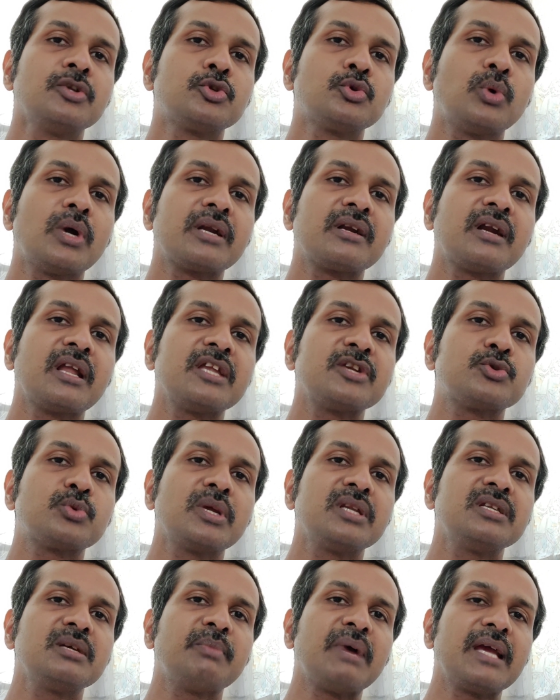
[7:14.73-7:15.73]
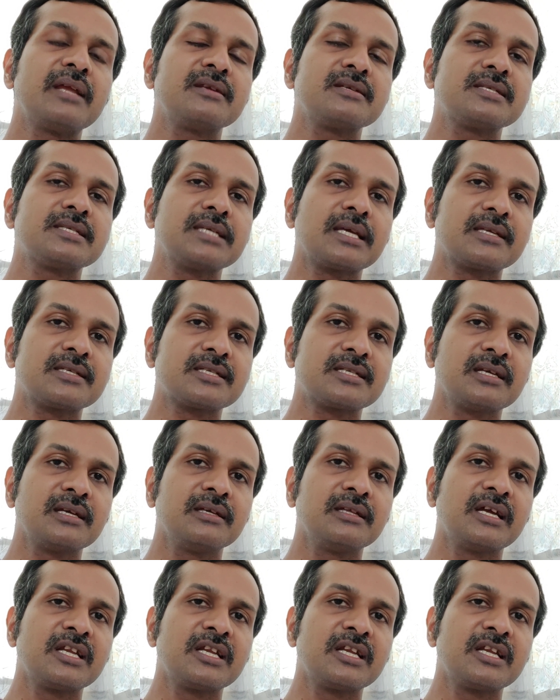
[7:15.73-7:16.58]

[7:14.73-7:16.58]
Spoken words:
220 minus 60,